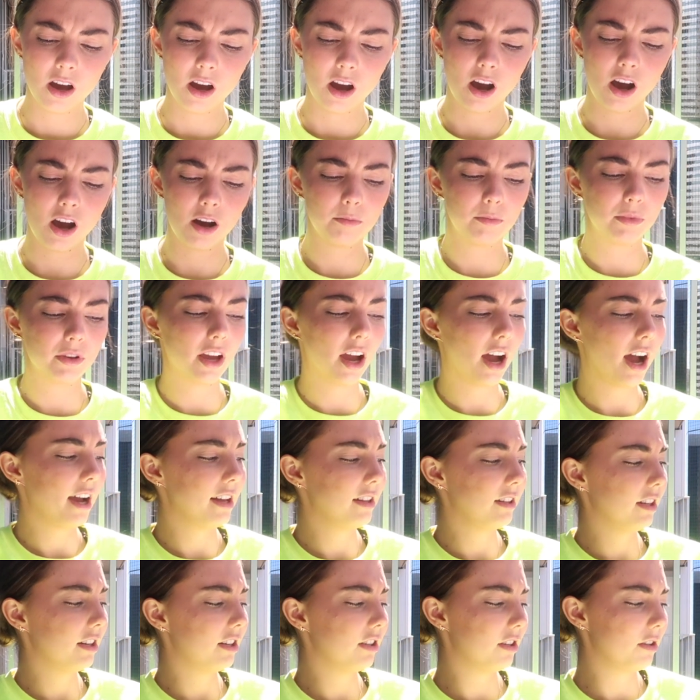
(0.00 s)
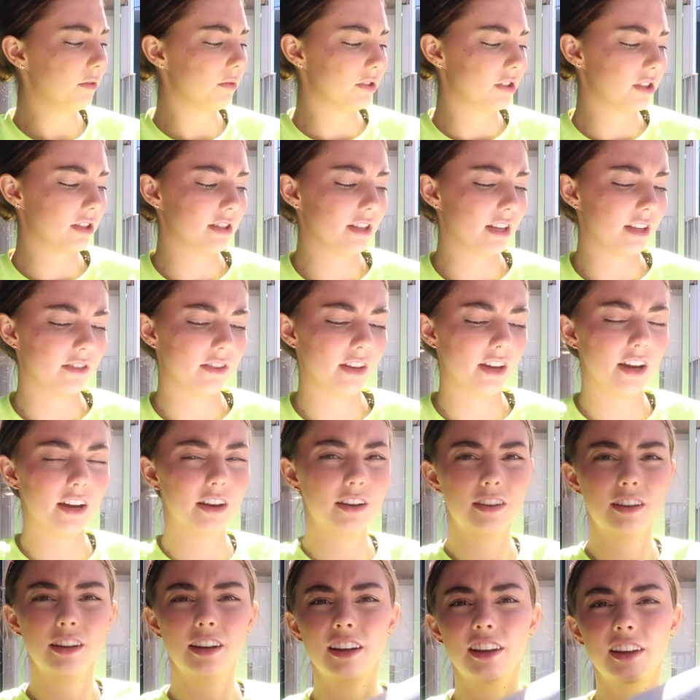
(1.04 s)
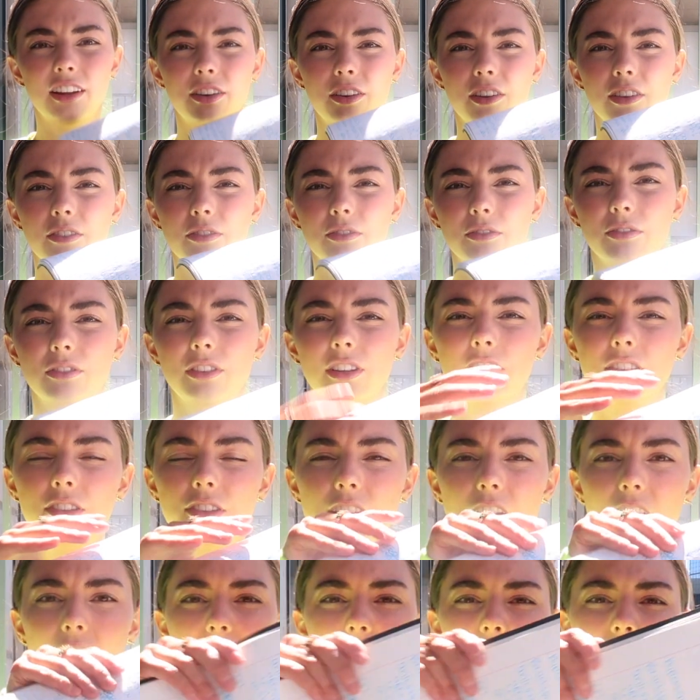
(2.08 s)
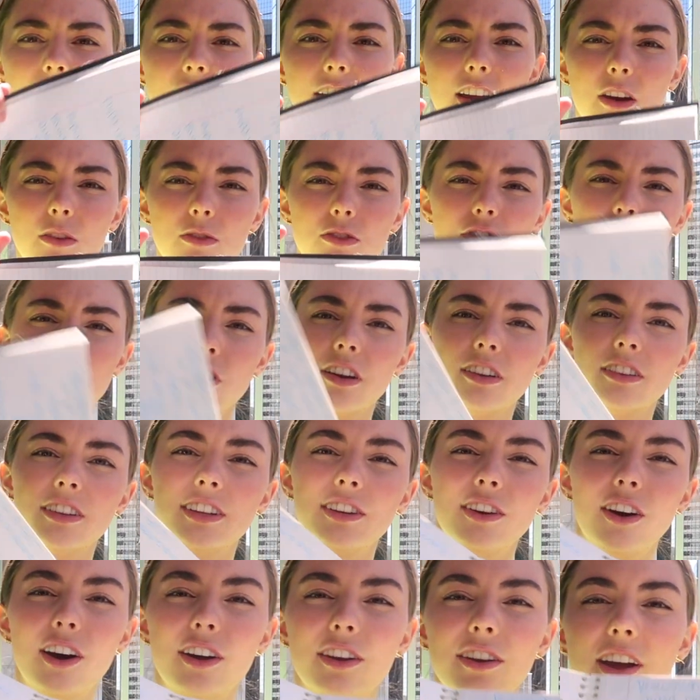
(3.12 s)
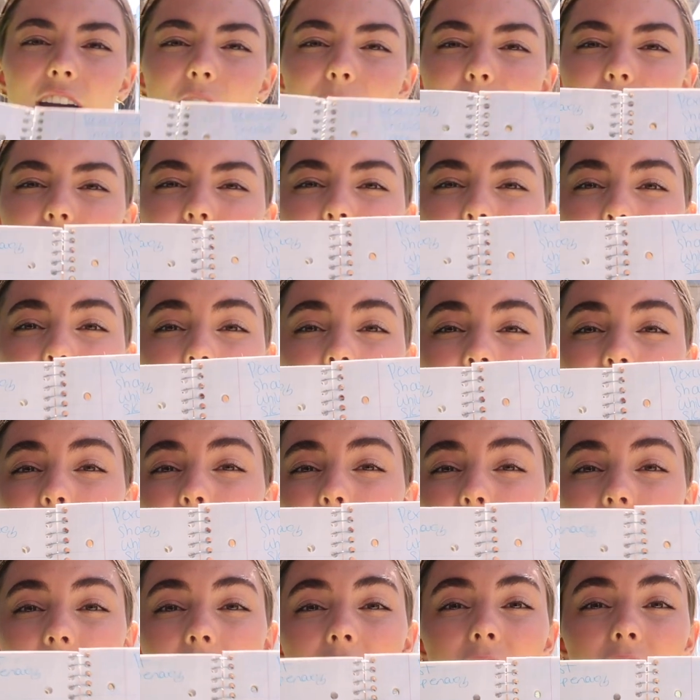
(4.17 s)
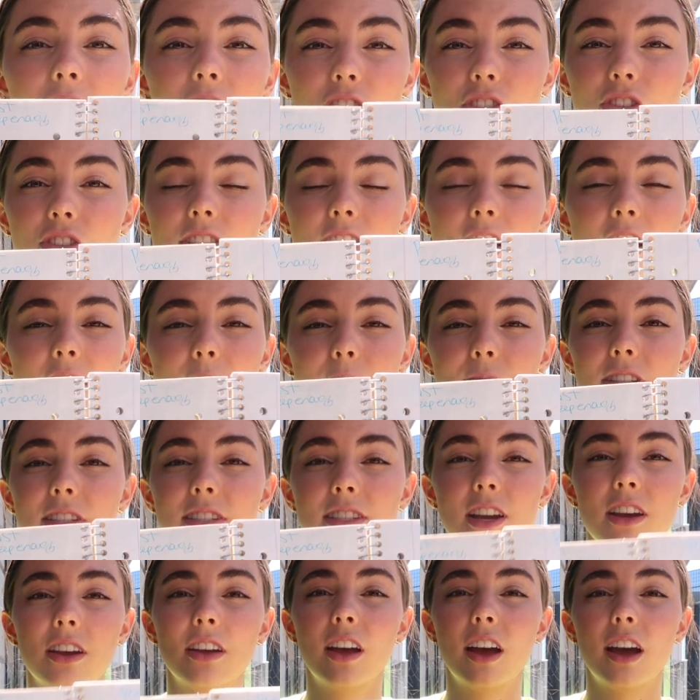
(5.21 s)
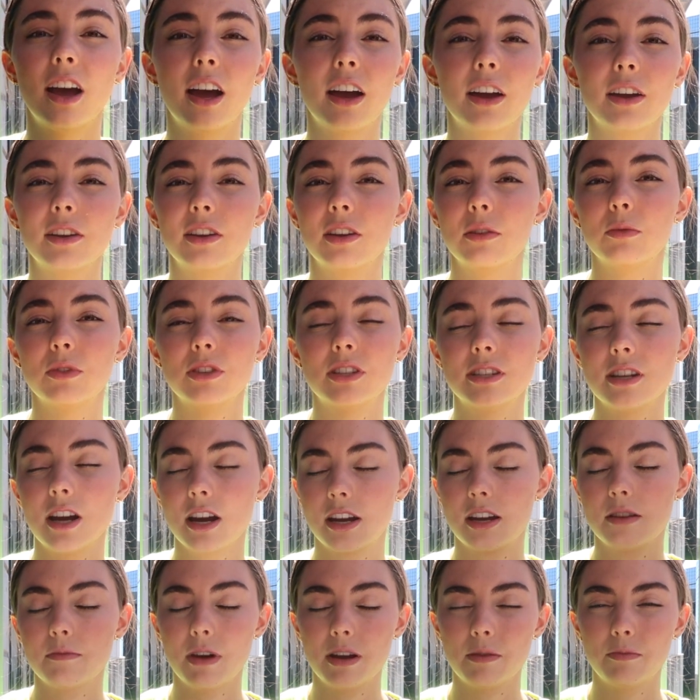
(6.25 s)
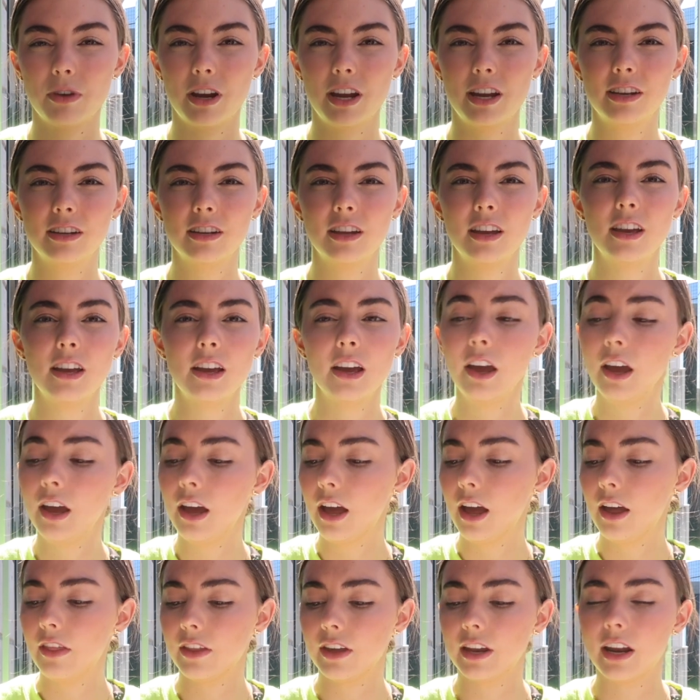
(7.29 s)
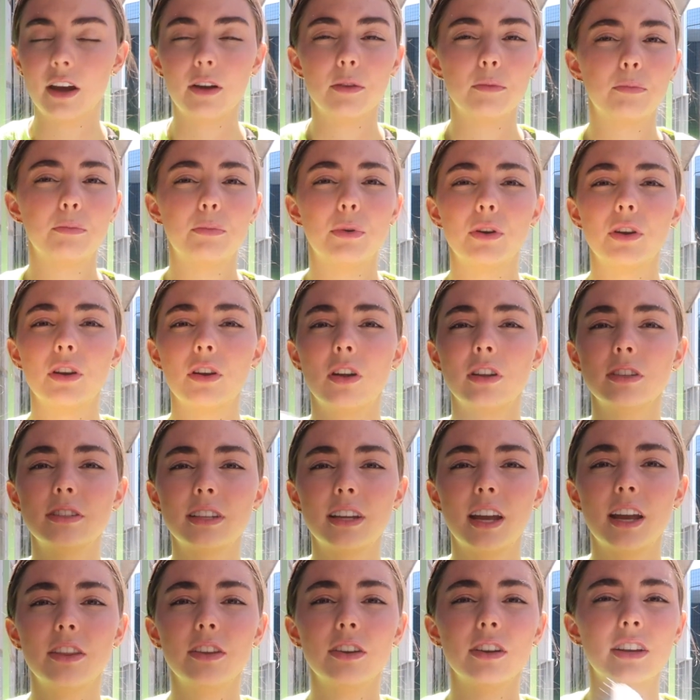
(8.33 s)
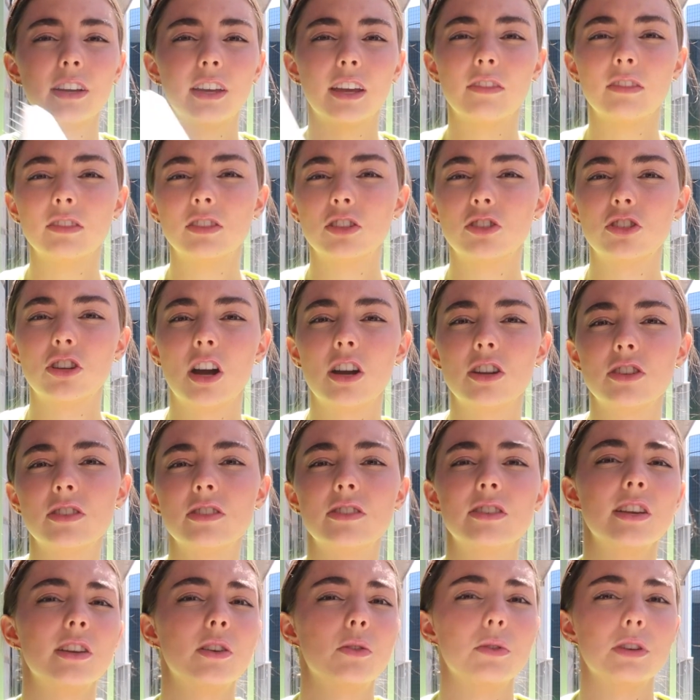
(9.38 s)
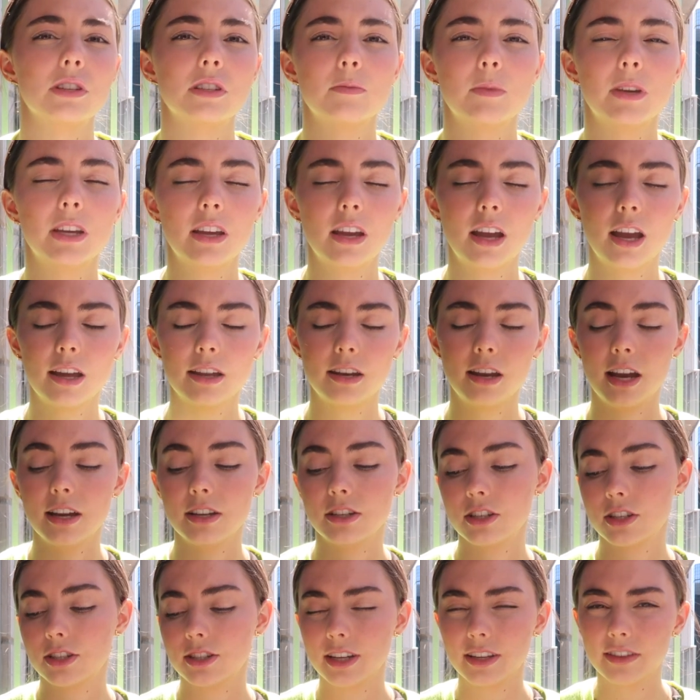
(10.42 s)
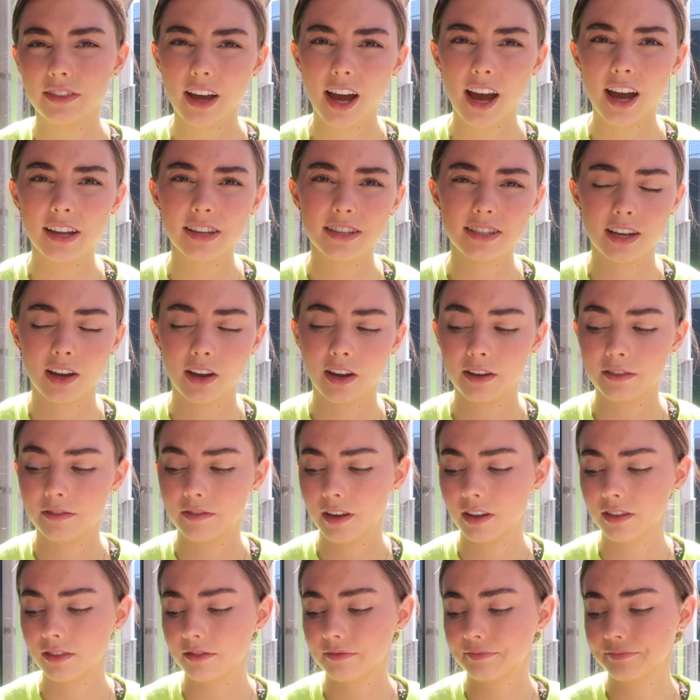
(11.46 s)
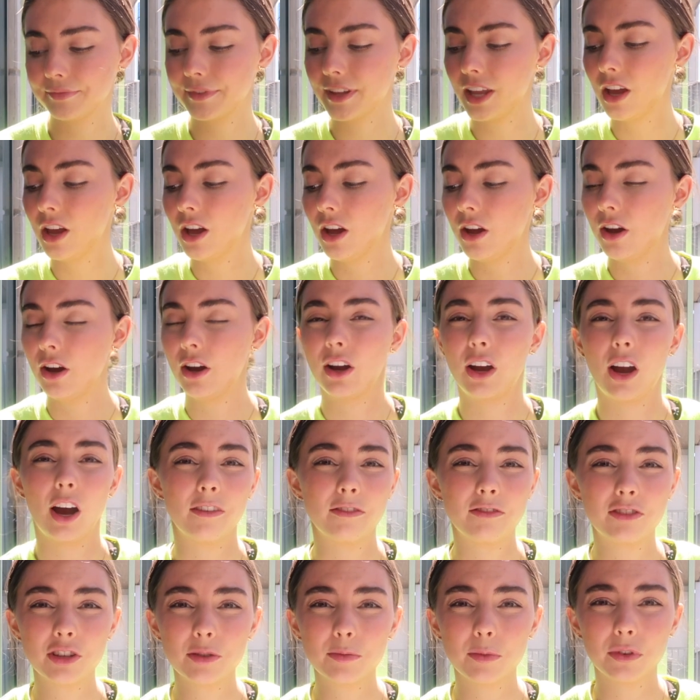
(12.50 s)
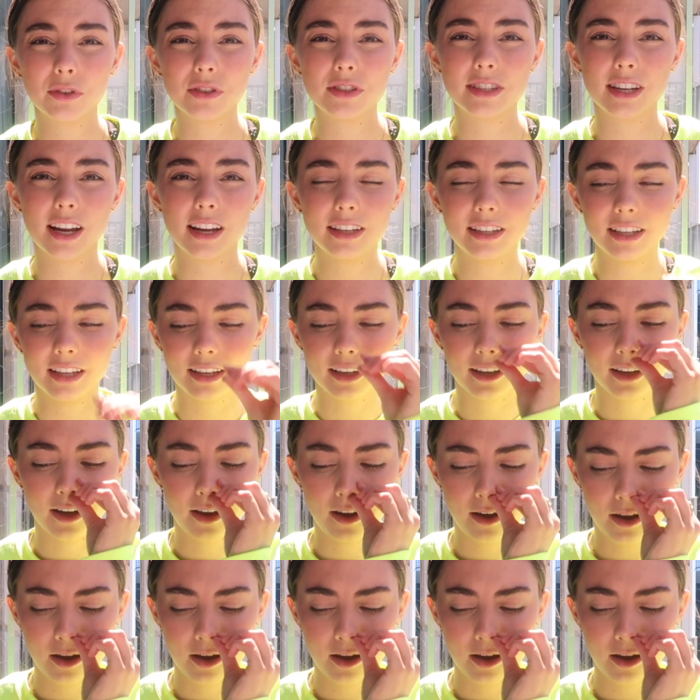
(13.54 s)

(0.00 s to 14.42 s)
But yeah, I literally would just sit there, and literally anything I was struggling on, I would just write over 100 times until it was stuck in my brain. And then I would put it all together and give it to Josh and say, quiz me. And I just did that until I felt comfortable studying.